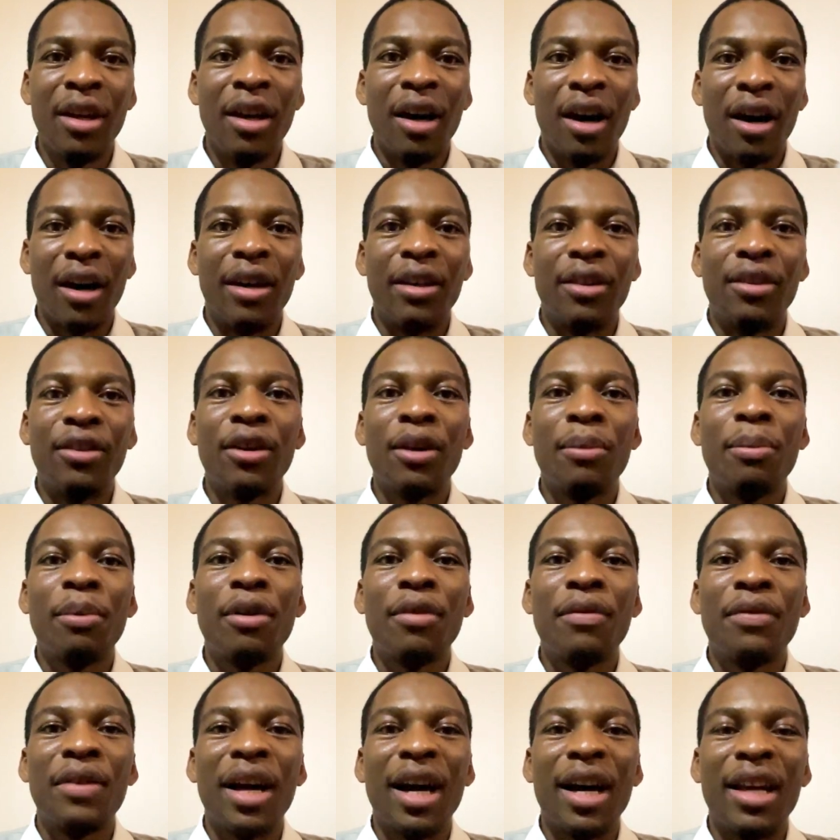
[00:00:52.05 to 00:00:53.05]
On top
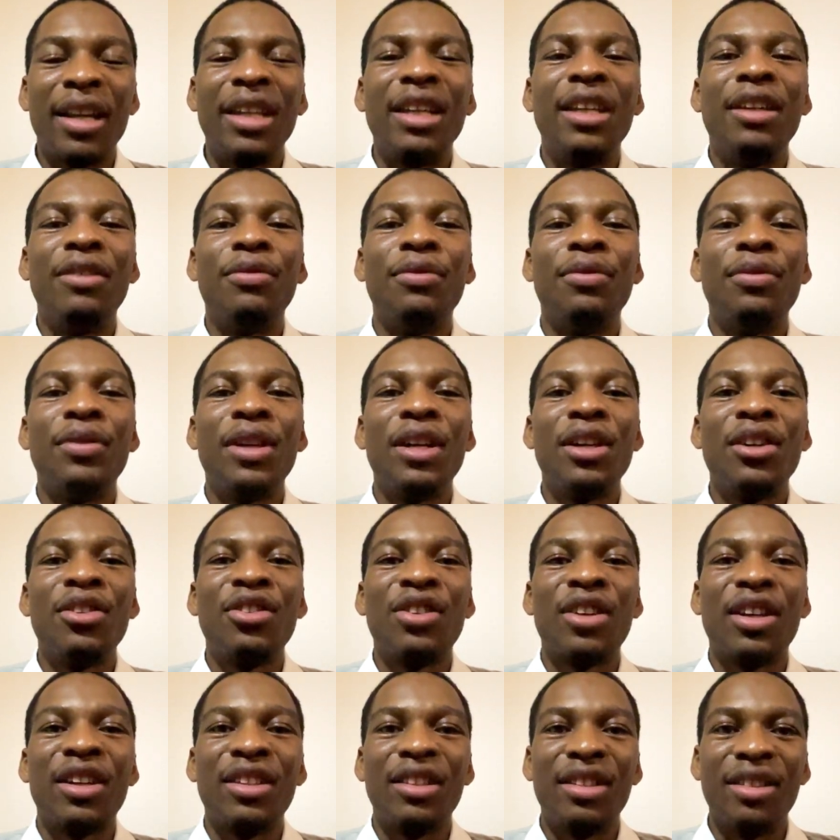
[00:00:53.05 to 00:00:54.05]
of that,
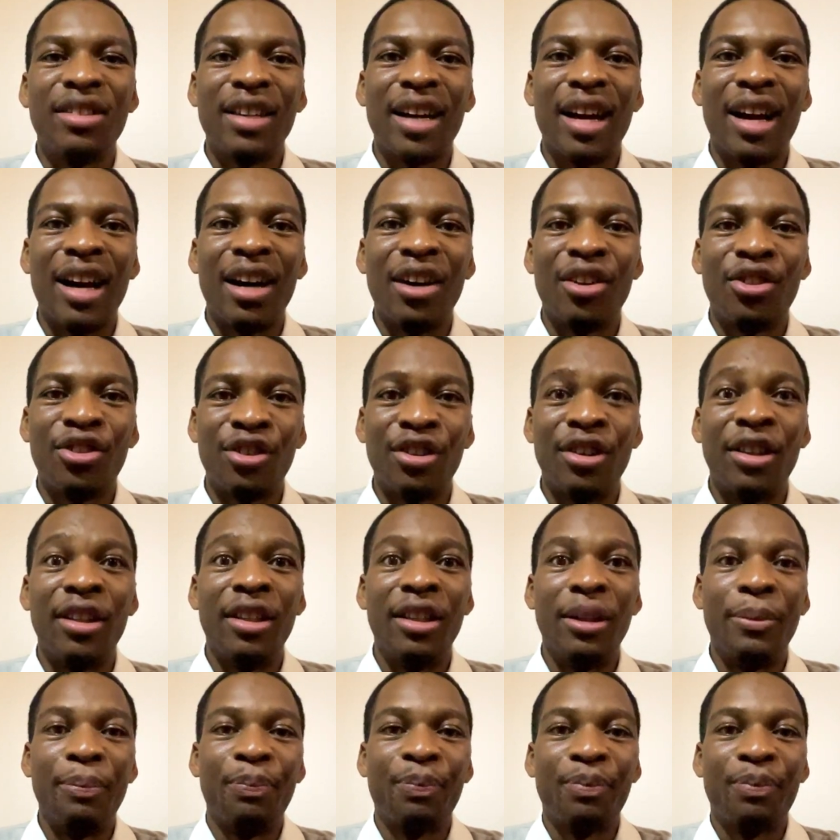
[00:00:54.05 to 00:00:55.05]
inflation is
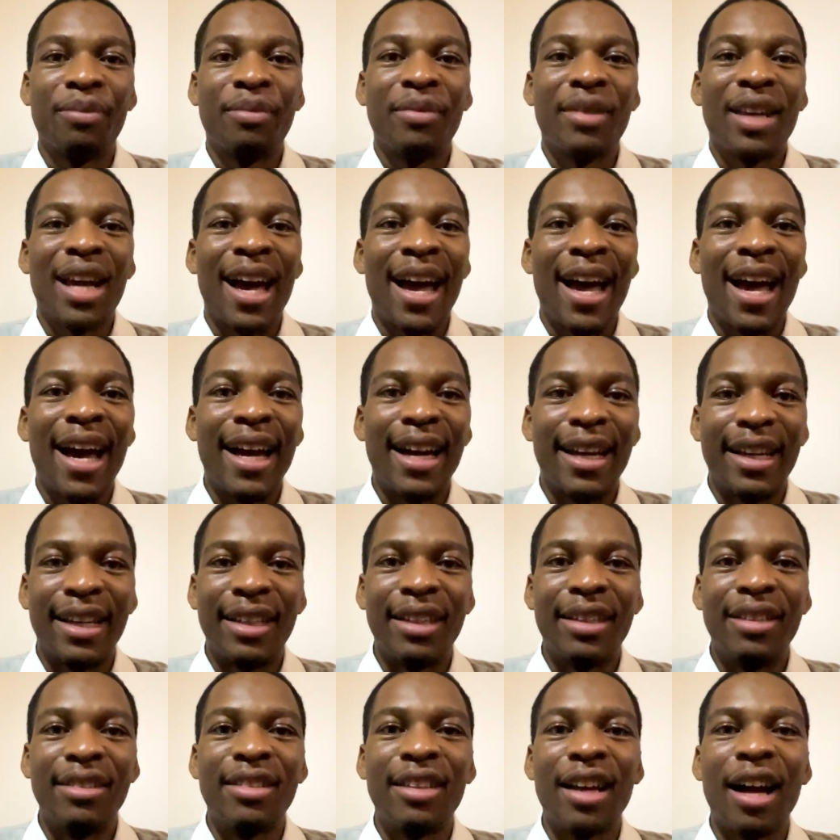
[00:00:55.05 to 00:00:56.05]
actually high.
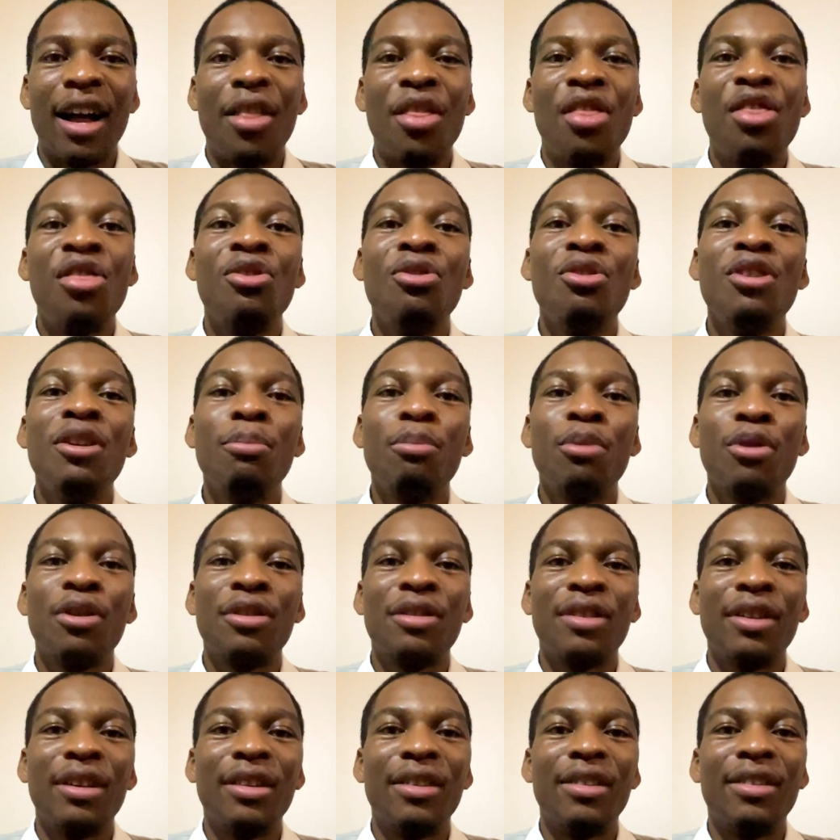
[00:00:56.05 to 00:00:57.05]
It's at
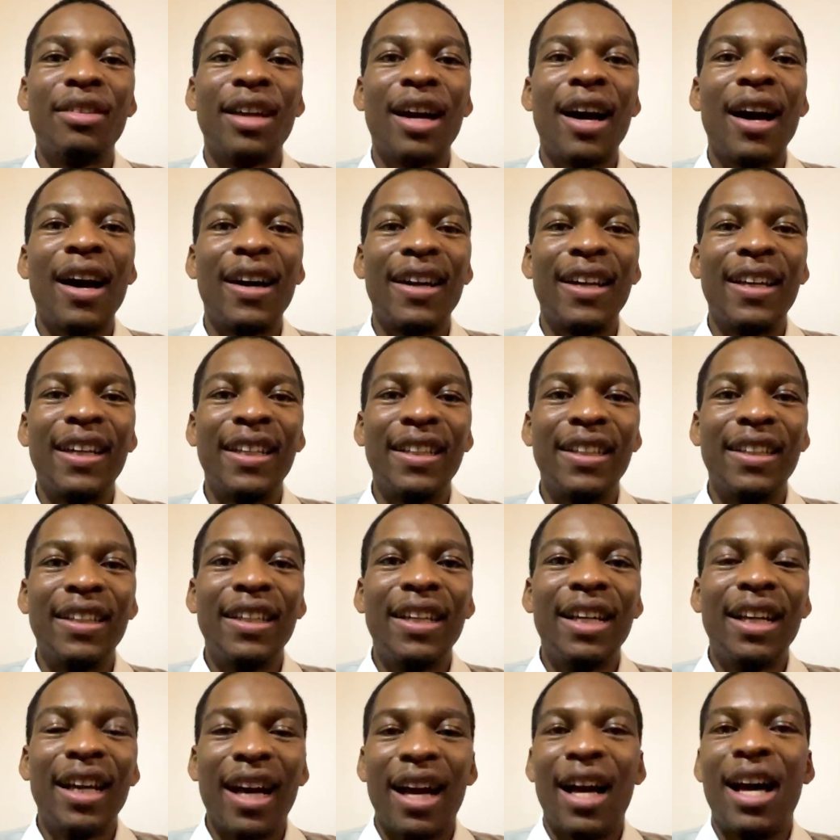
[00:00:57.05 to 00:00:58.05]
3% again,
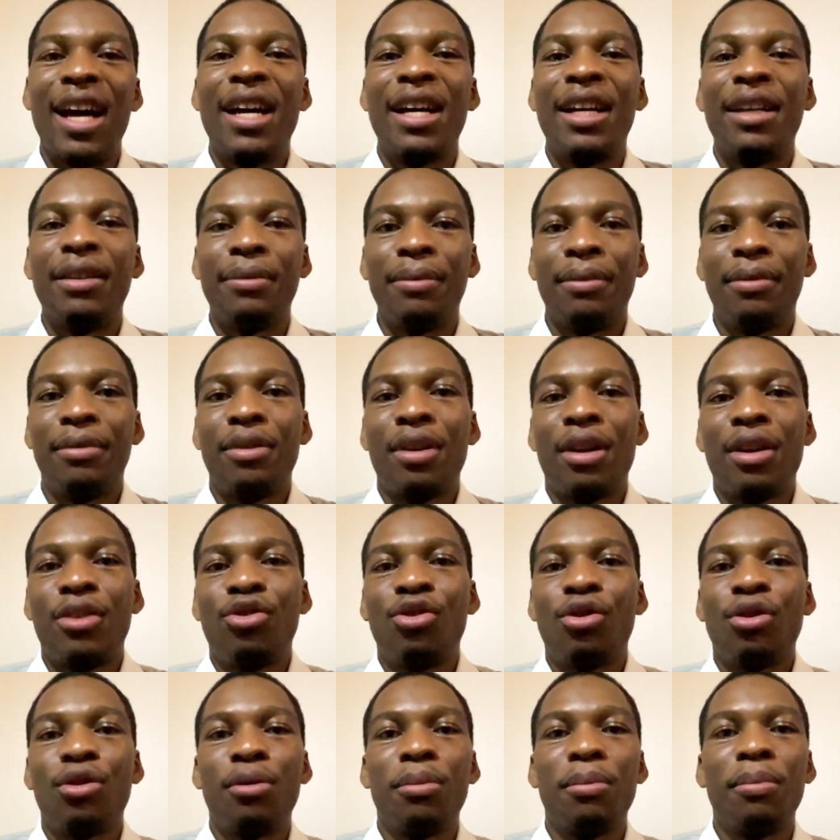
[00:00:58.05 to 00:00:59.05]
and
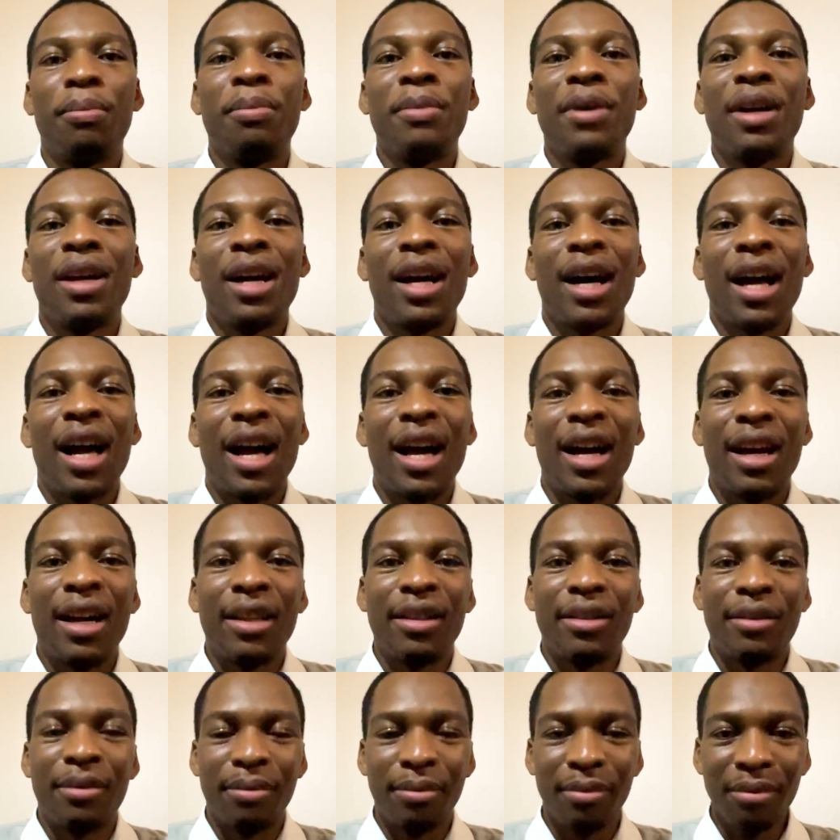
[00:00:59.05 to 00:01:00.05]
Trump had
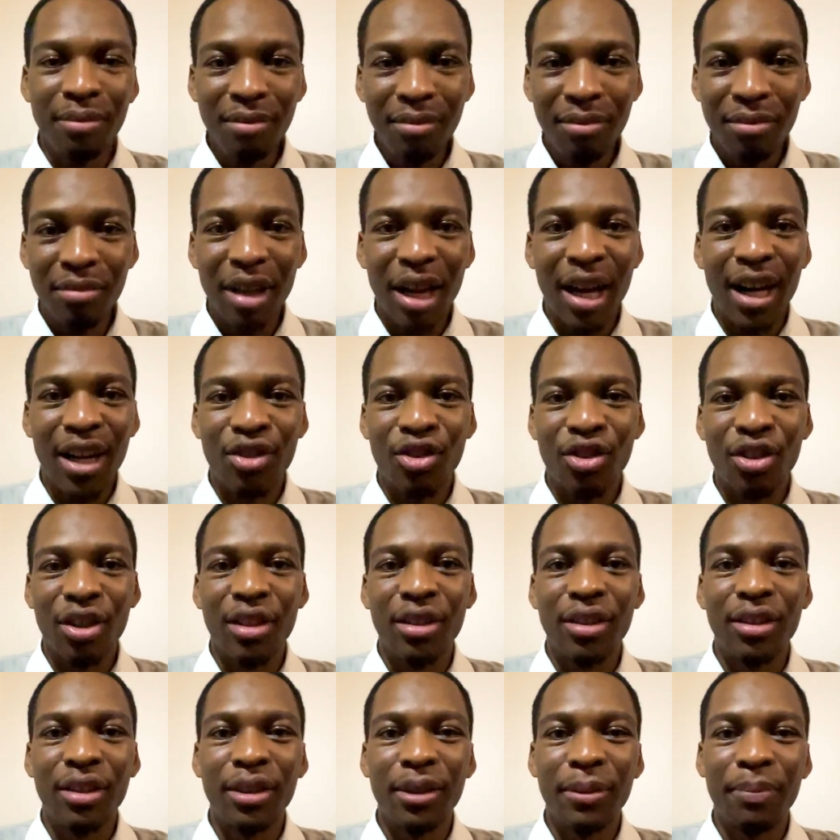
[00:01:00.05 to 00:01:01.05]

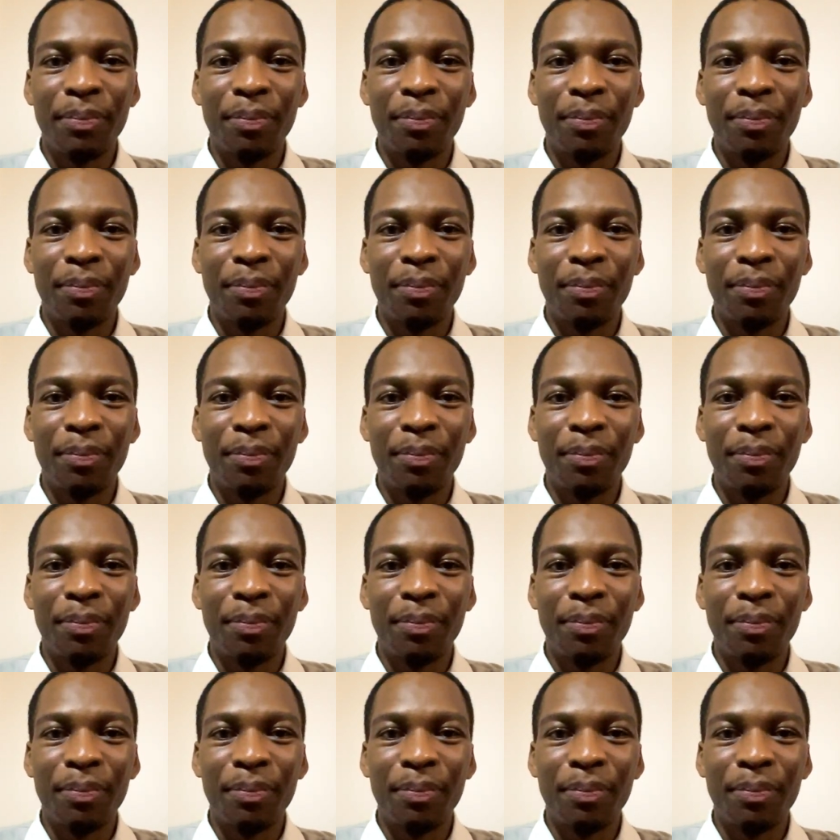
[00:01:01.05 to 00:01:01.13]
actually